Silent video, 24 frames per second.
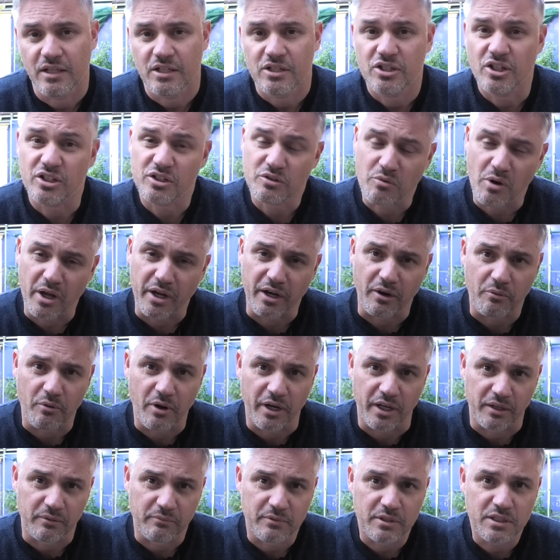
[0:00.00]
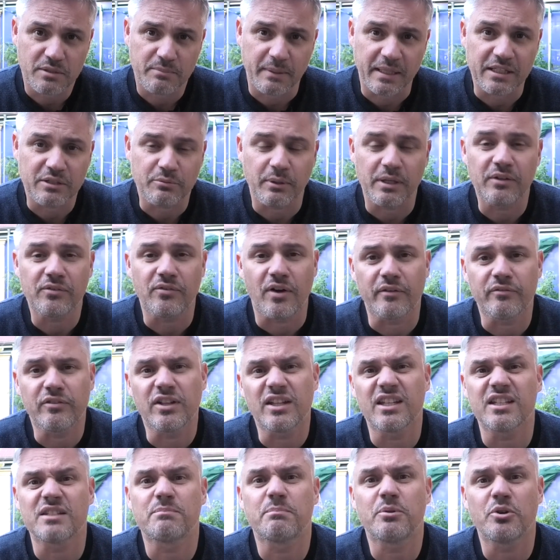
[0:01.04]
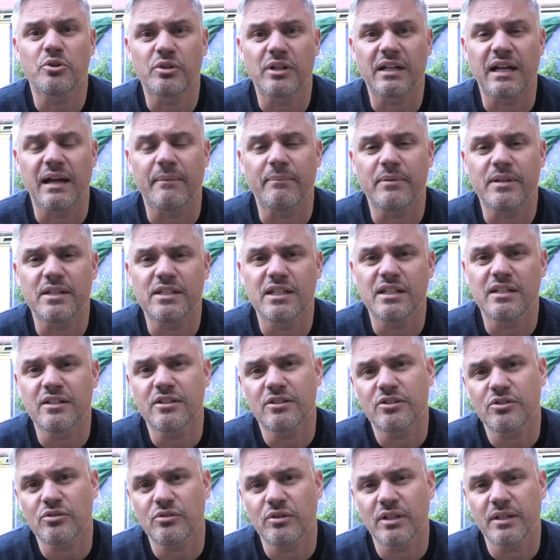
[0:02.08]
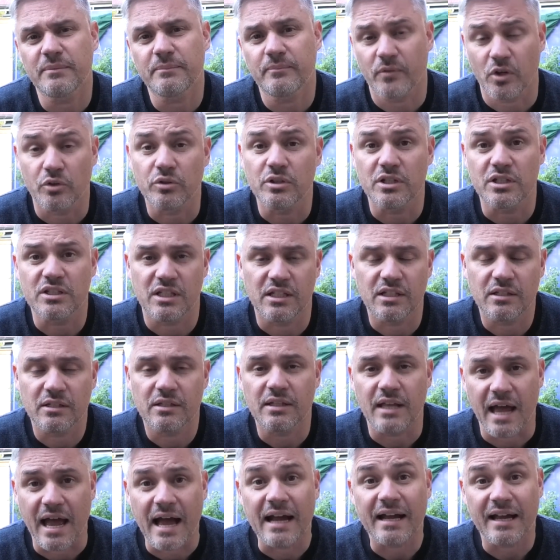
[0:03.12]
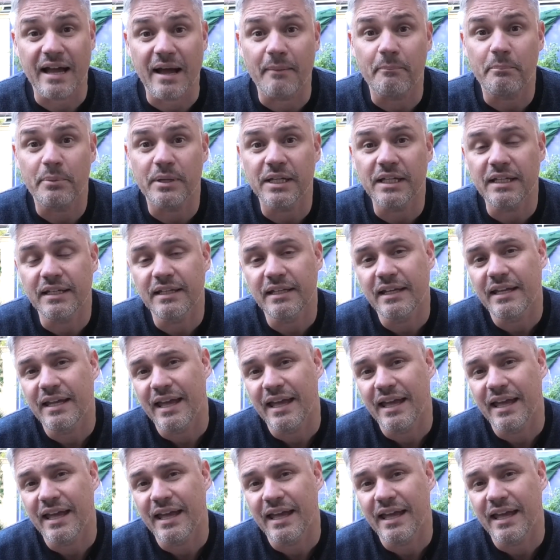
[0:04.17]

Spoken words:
So it's quite ironic. We'd spent 25 years building up this industry, or this company,